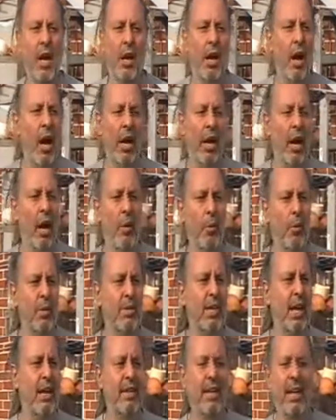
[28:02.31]
I would
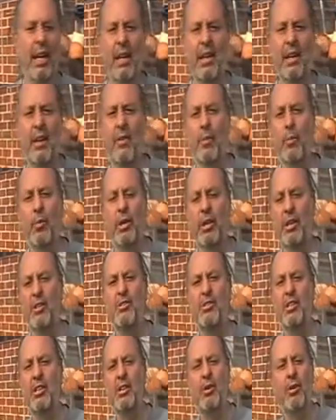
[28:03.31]
doubt that any of them would
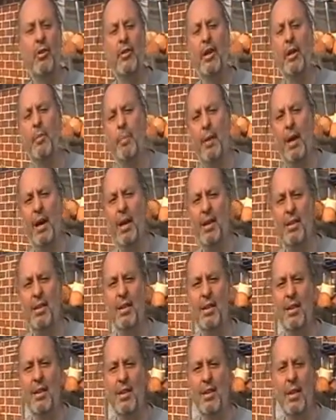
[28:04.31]
continue on that path.
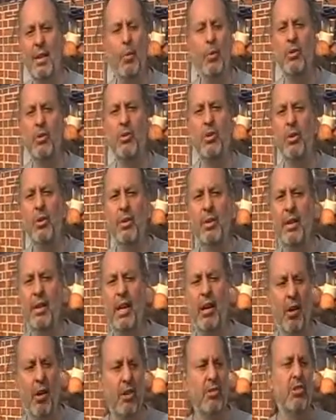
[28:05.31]
They wouldn't do it. Their
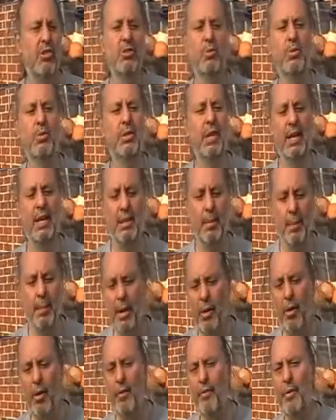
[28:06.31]
conscience would take the
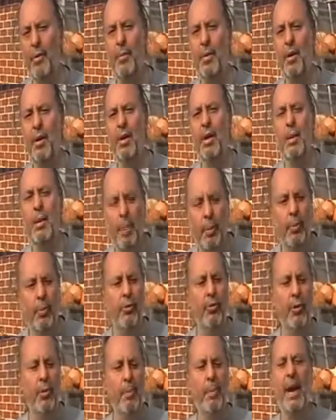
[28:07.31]
better of them. But
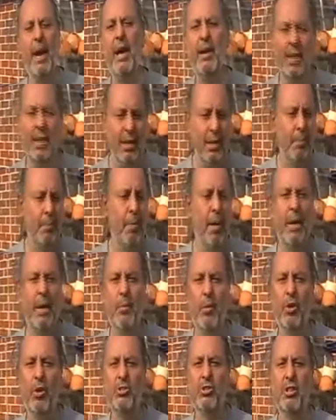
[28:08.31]
through pounding and
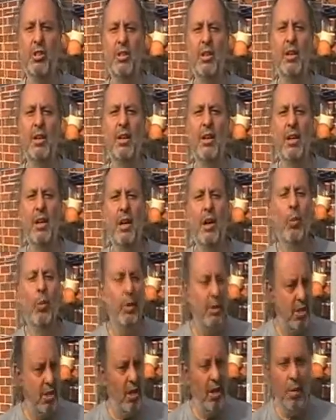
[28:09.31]
brainwashing, we
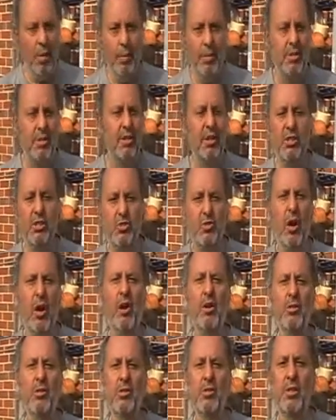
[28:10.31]
turn them into these
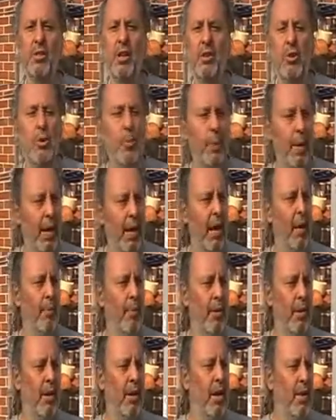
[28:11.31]
drones who become
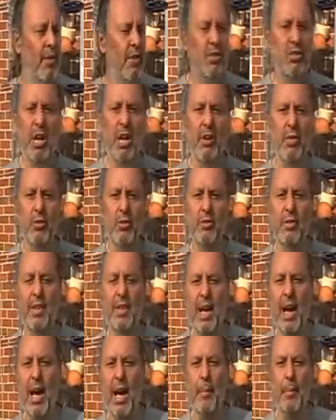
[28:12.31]
the generals of the
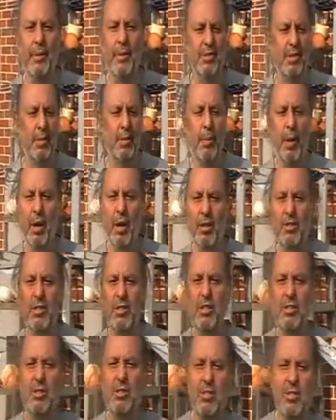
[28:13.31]
armies, of the
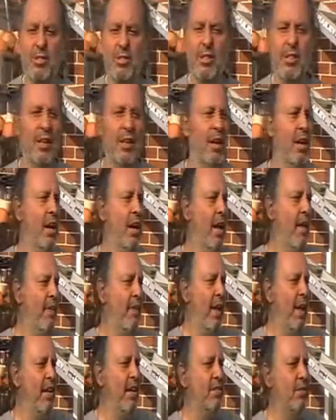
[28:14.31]
politicians, and the
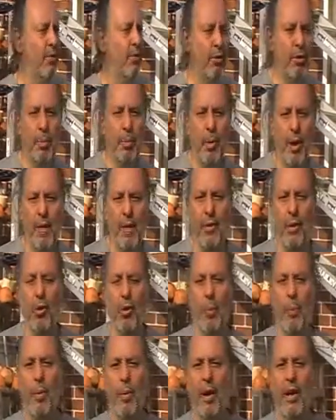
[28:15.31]
heads of all the private
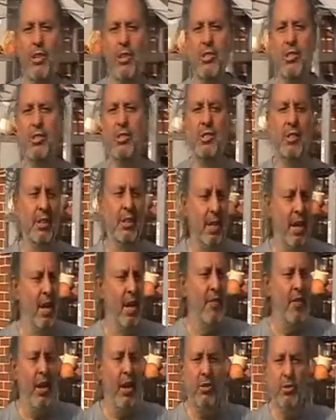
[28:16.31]
corporations, and
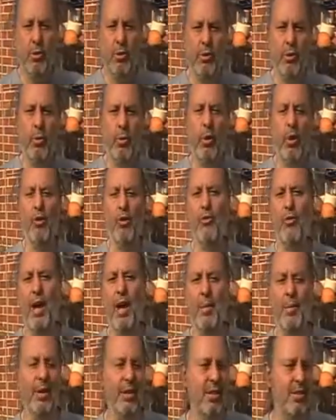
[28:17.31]
those who are in the royal
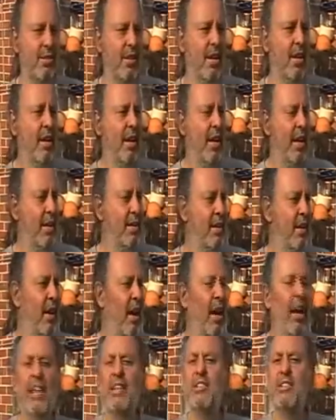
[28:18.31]
families, and
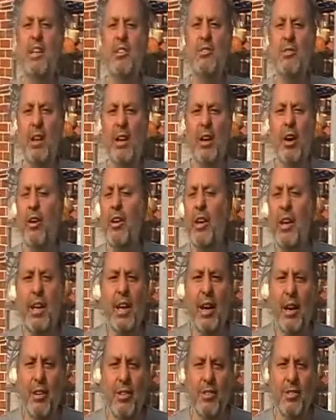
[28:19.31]
etc. On it
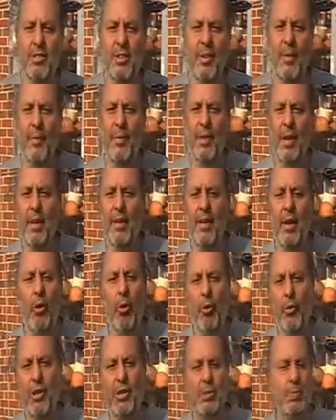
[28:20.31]
goes.
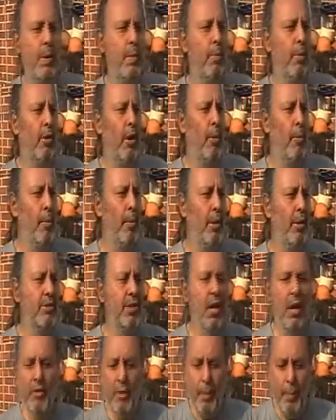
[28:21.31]
All these people compromise.
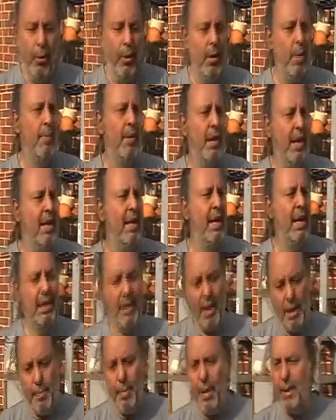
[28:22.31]
The point I'm getting at,
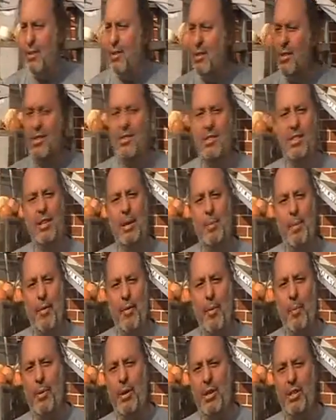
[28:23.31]
going back to this thing about the
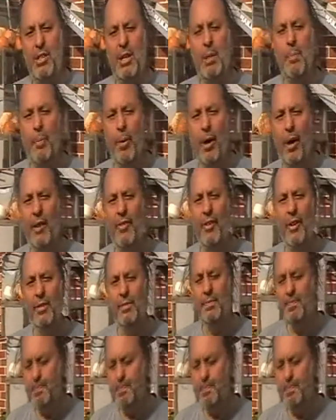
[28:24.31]
British Empire, though,